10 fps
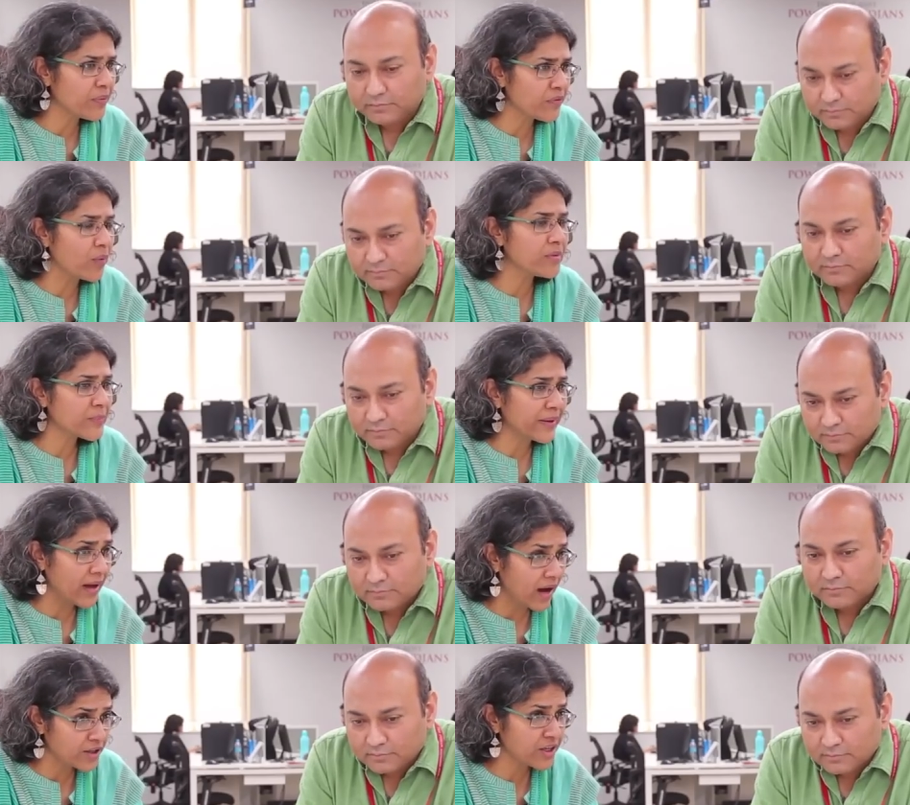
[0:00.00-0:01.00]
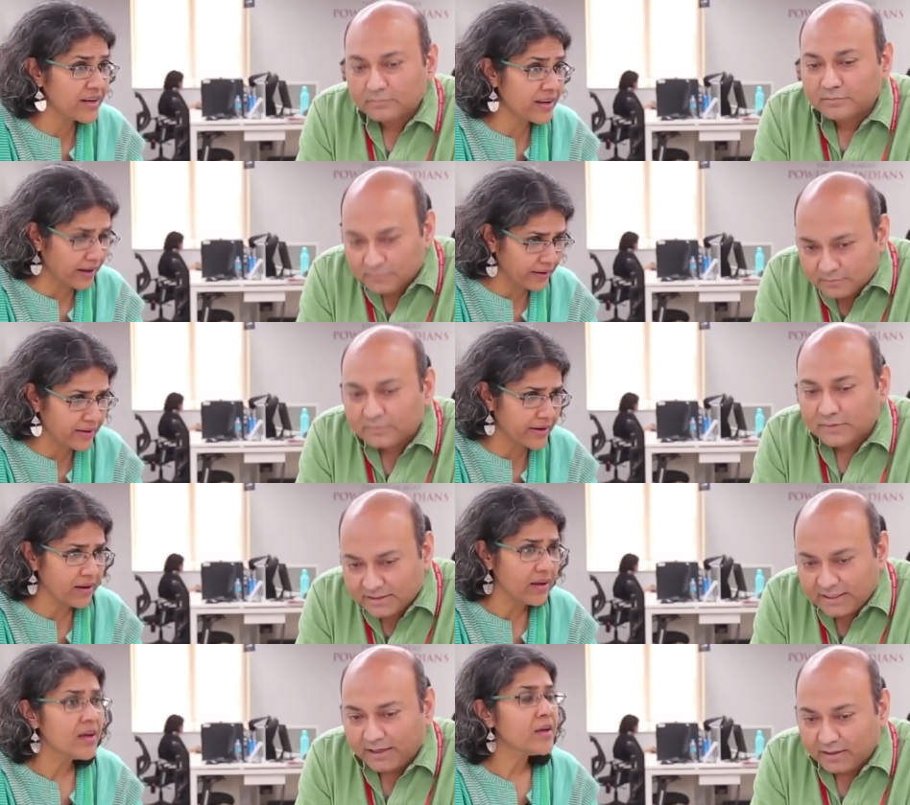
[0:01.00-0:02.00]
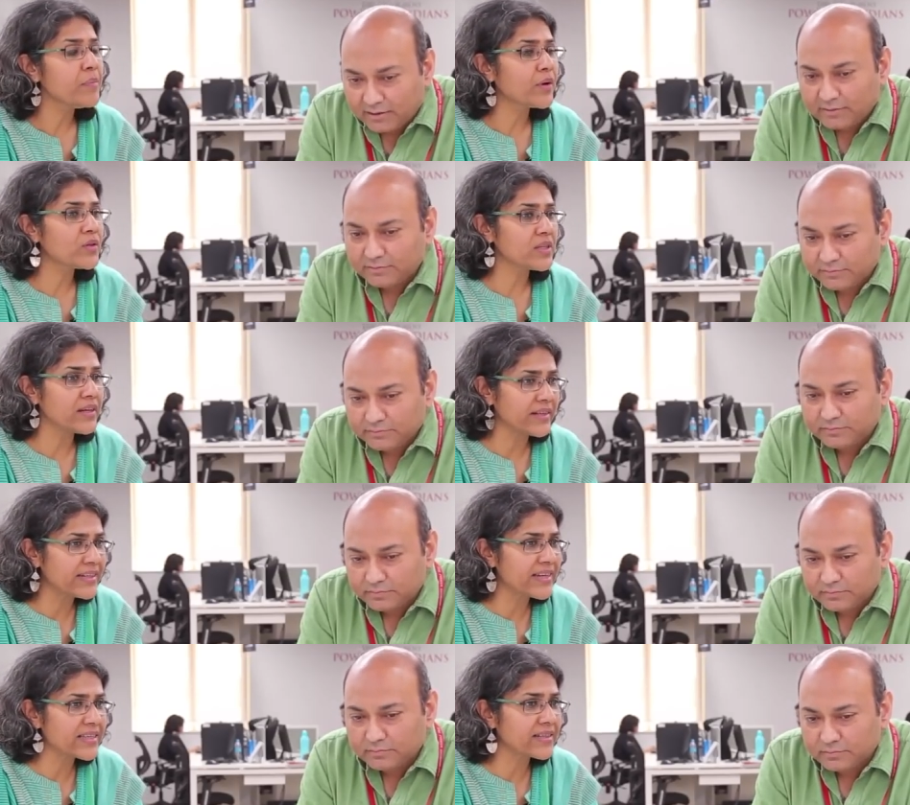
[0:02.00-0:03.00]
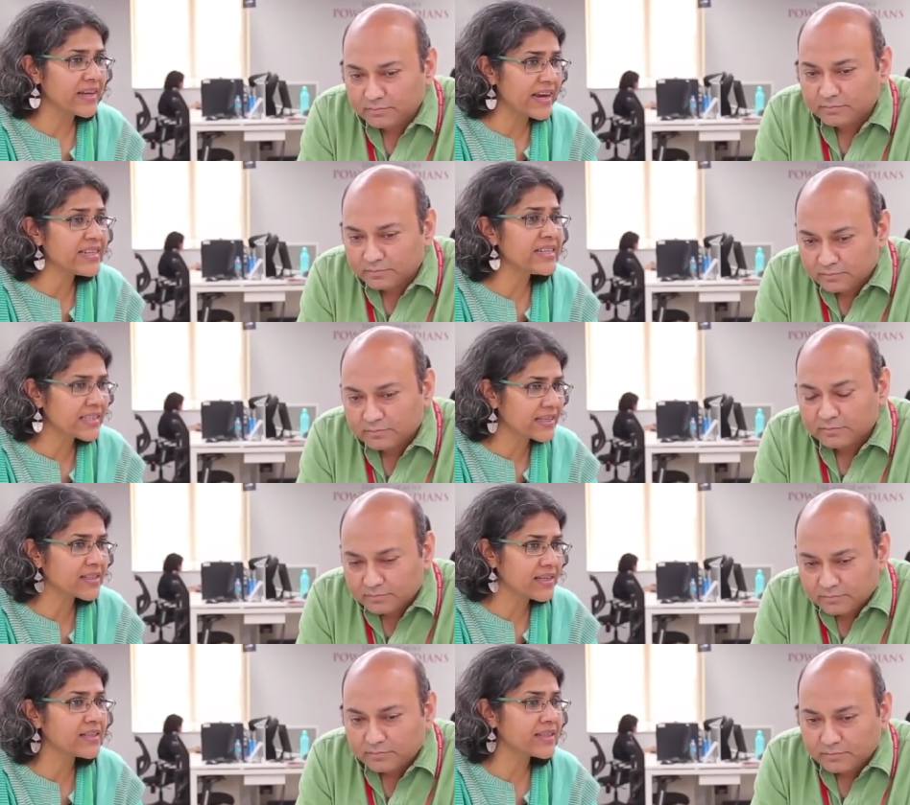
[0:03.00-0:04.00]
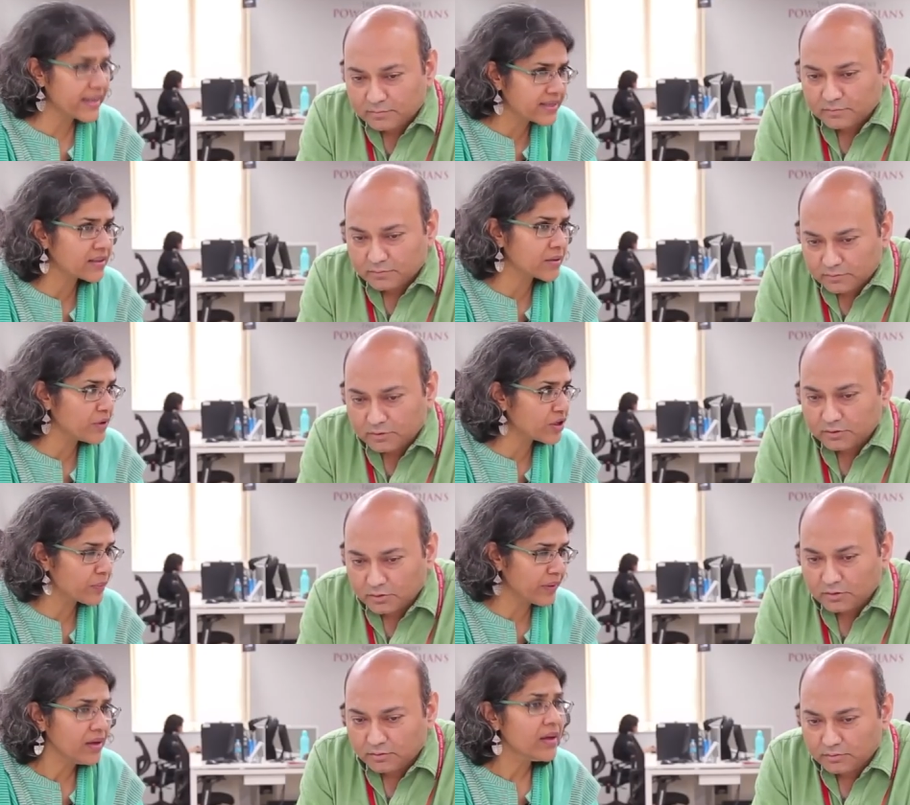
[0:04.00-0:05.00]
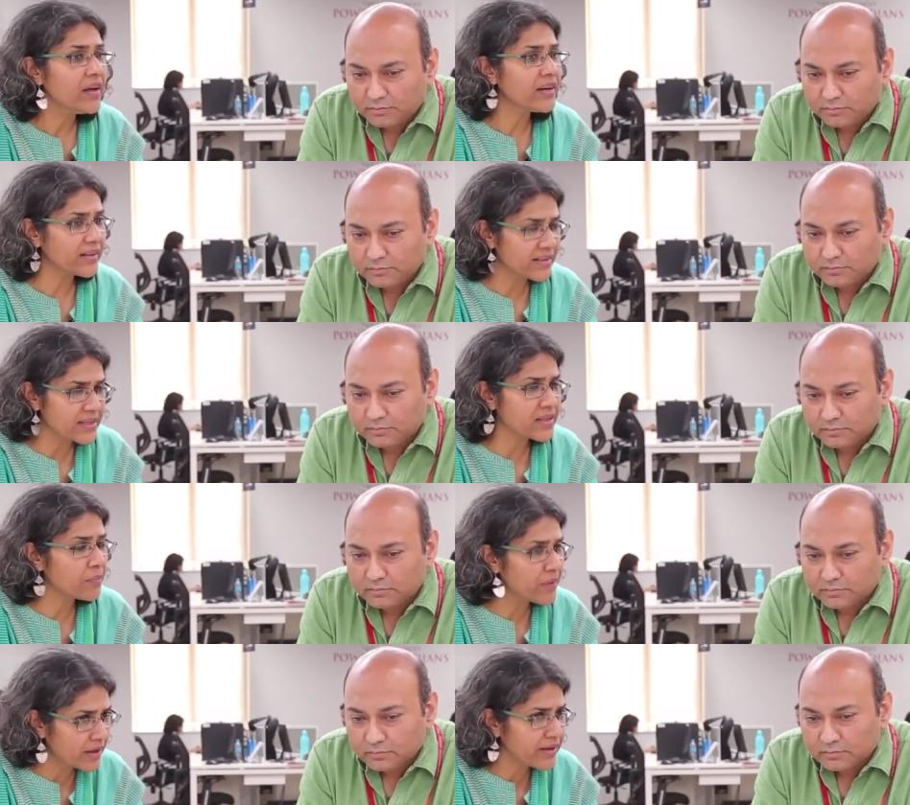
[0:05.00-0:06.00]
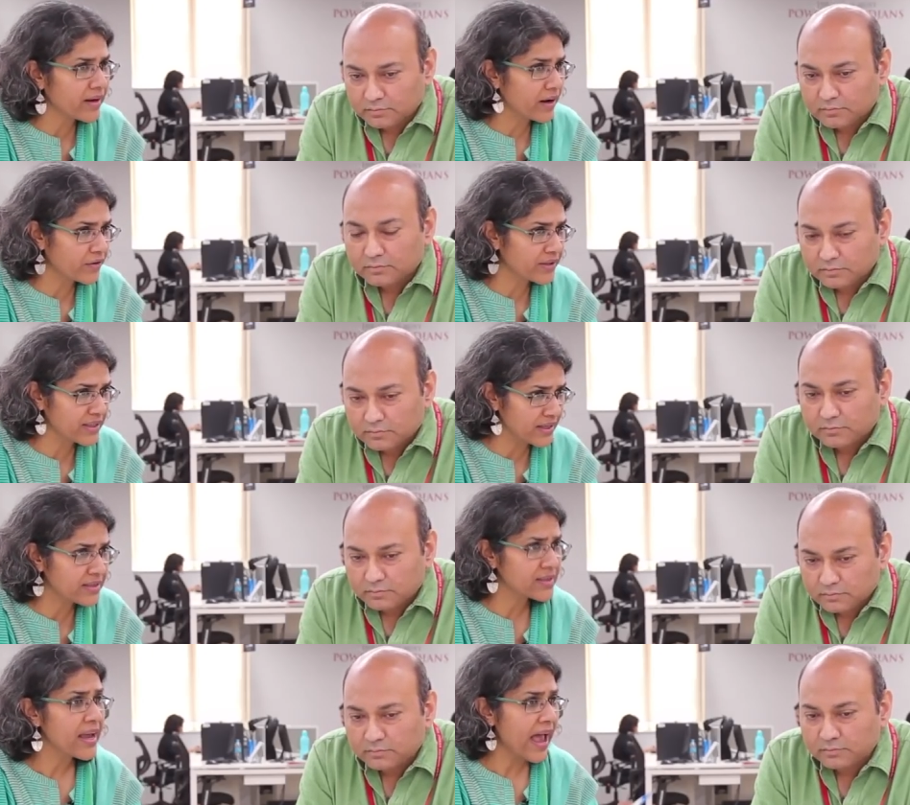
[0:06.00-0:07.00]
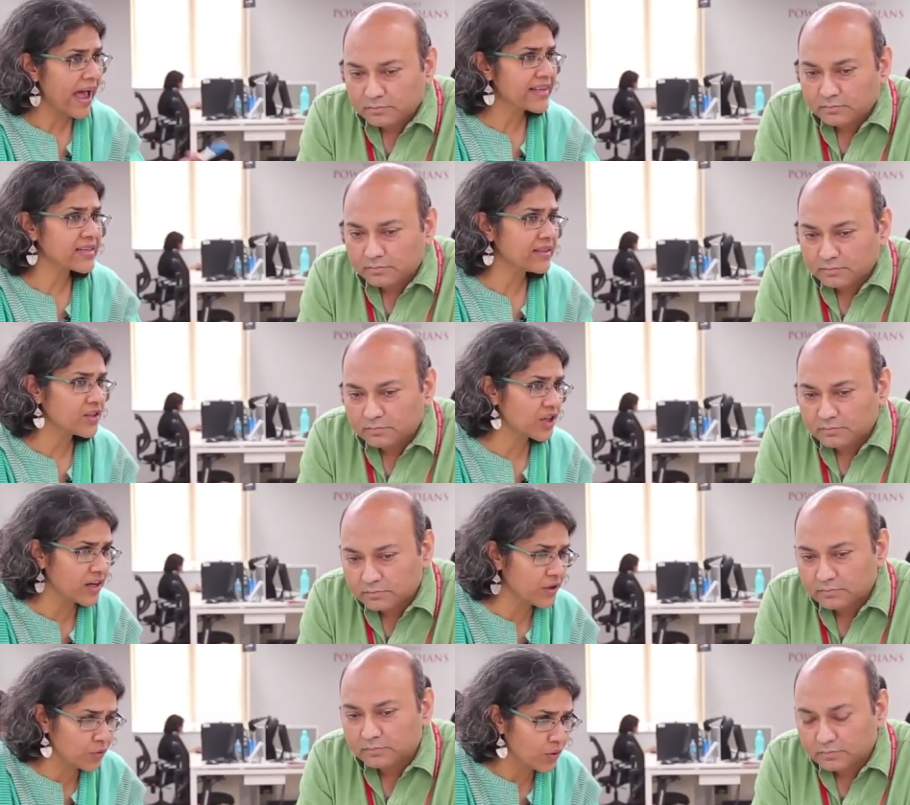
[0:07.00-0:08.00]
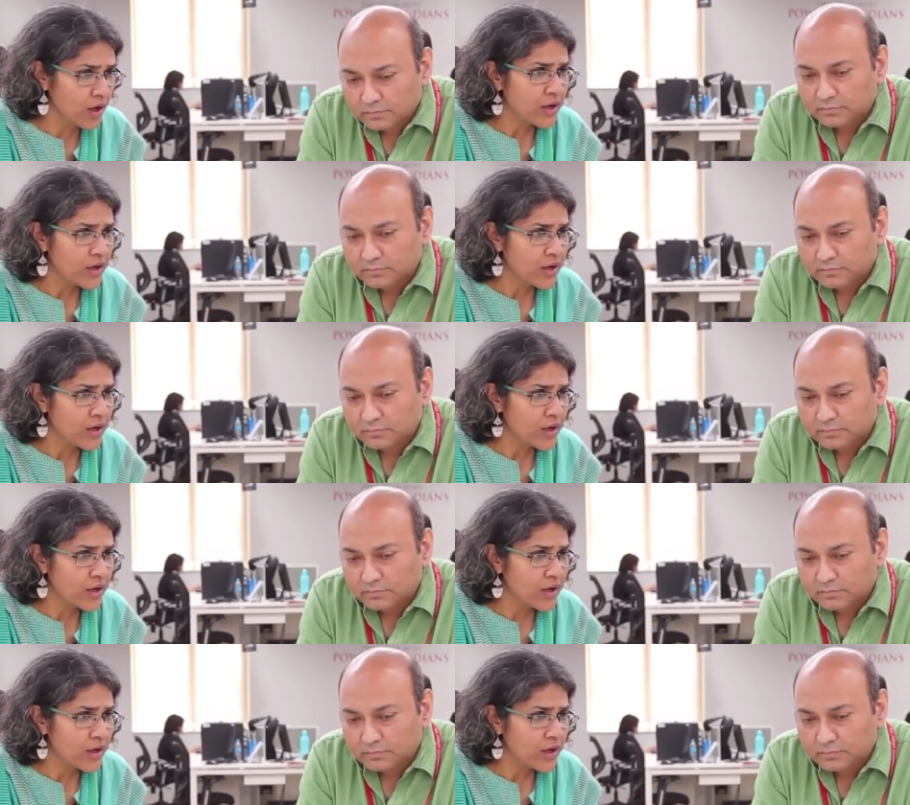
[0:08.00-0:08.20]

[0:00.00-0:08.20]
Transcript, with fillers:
Speaker 1: performance by the RJD currently exactly. because it contested 86 seats less than the BJP. It contested merely 100 seats, as did the JDU.